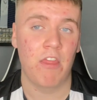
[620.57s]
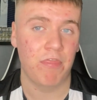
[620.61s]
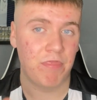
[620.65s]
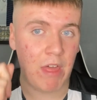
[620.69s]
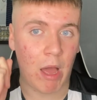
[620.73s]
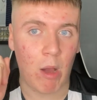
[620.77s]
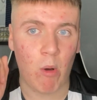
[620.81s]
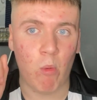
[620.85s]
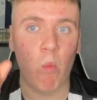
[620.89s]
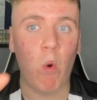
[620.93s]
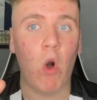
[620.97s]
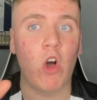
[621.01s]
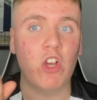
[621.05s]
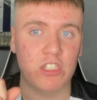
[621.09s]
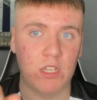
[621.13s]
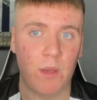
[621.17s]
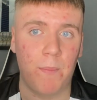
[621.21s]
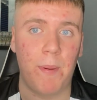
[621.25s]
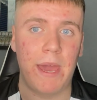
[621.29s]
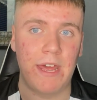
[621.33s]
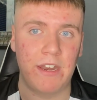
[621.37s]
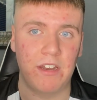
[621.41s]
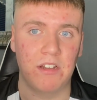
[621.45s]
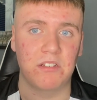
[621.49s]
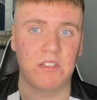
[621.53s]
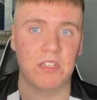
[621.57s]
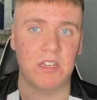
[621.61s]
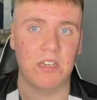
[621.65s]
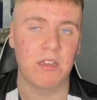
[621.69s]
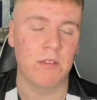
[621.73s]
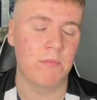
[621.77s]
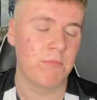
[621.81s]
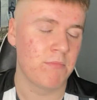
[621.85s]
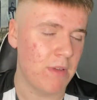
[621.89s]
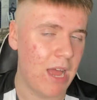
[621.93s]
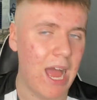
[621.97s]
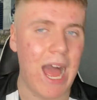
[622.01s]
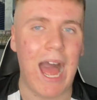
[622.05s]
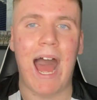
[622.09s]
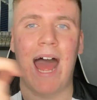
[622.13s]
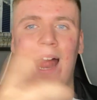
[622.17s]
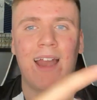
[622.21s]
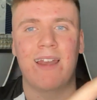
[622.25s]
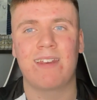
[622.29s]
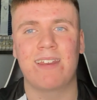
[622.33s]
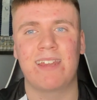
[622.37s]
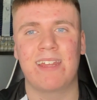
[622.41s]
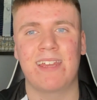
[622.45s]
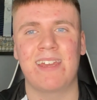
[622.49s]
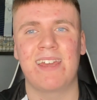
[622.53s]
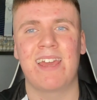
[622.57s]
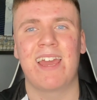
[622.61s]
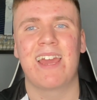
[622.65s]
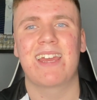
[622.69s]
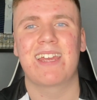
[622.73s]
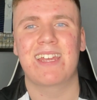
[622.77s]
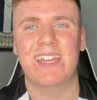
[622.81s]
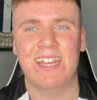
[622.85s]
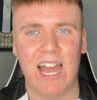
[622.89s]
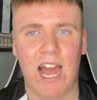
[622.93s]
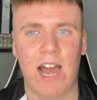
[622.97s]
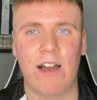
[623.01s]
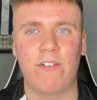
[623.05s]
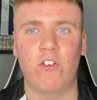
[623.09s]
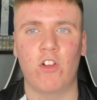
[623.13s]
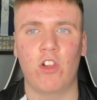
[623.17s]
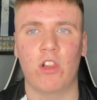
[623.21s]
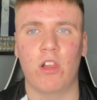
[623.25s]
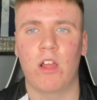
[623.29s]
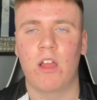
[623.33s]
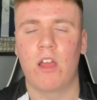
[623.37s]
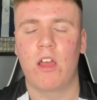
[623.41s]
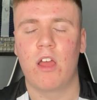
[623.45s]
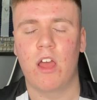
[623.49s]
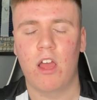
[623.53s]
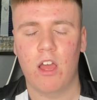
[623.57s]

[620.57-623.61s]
that was a penalty, Andy Carroll.